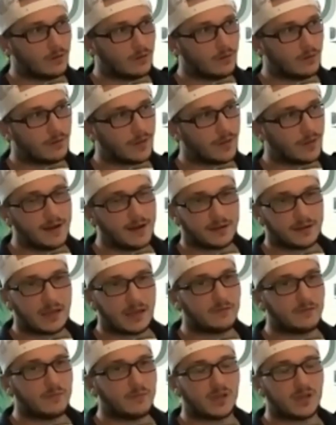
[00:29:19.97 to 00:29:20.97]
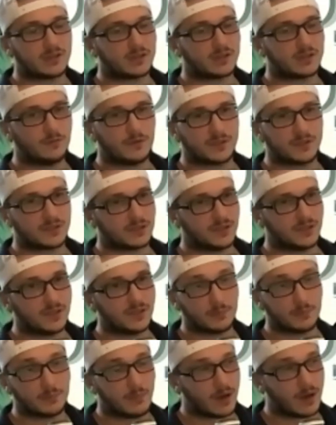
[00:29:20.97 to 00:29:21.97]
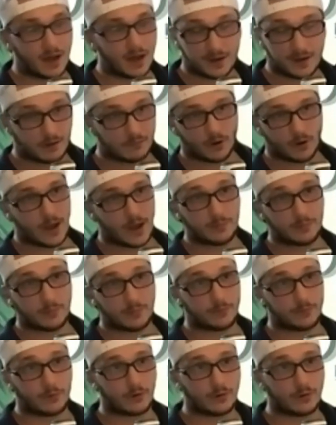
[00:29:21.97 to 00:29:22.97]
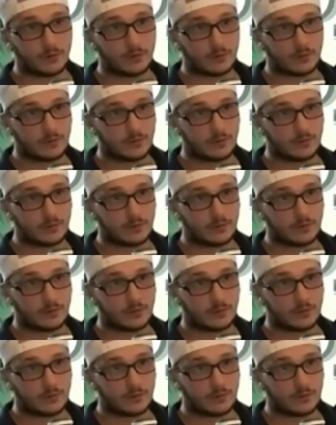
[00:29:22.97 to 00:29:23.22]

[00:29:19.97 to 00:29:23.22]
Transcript: That gave me a self-esteem I never had before.